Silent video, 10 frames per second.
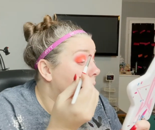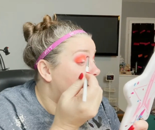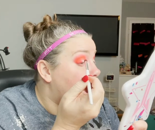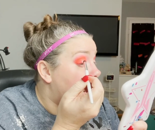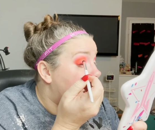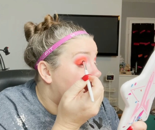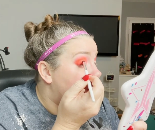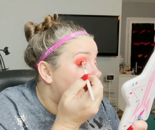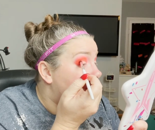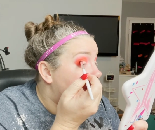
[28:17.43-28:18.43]

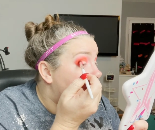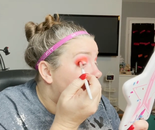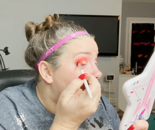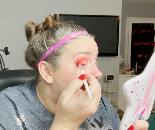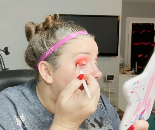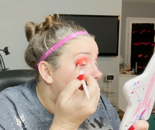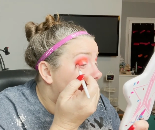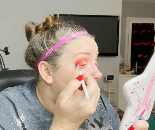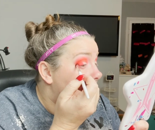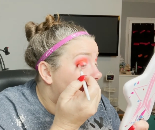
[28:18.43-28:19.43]

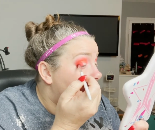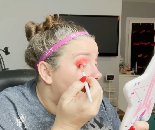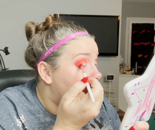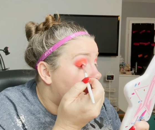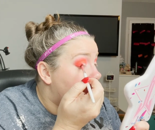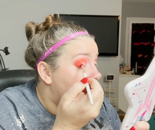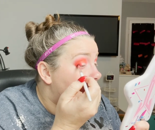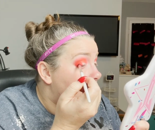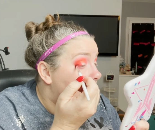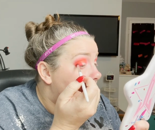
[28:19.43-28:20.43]

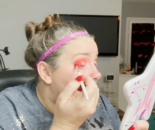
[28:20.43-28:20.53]
(silence)